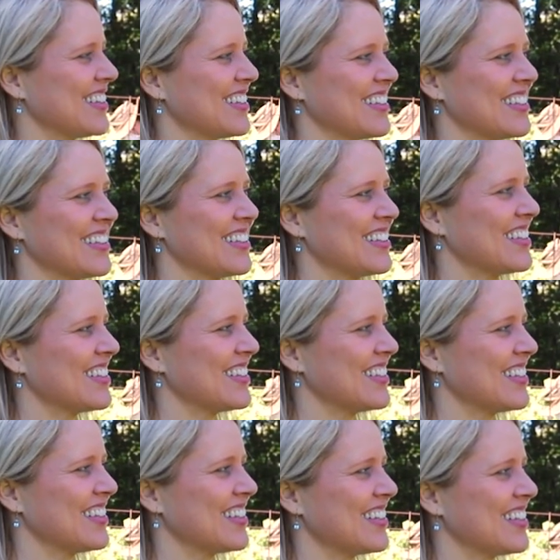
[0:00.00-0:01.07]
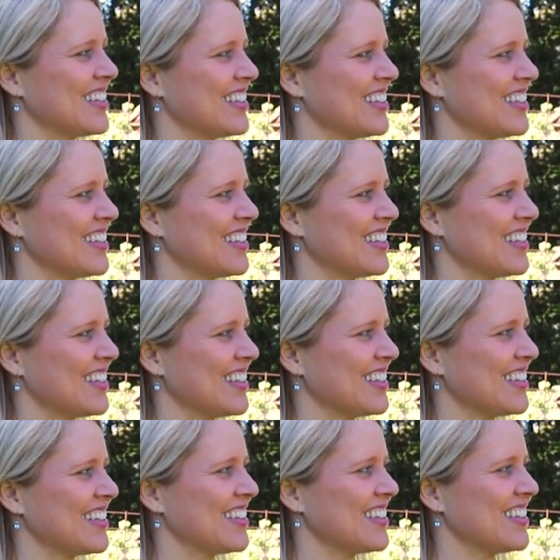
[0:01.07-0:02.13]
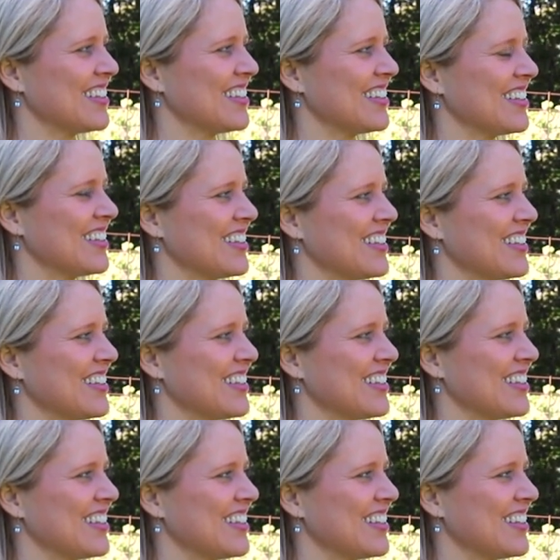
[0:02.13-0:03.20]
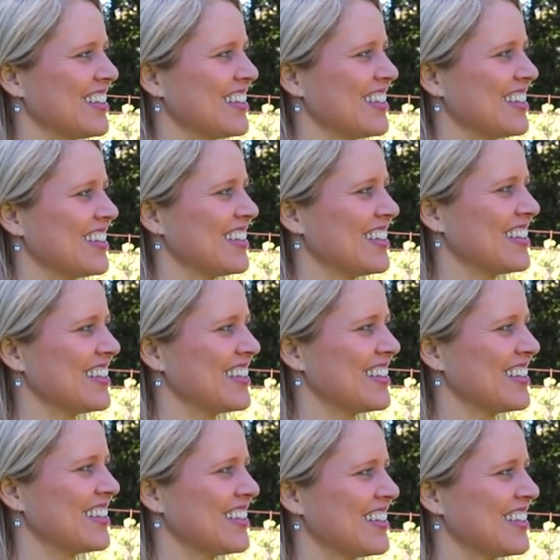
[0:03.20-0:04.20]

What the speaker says: The person shown says nothing.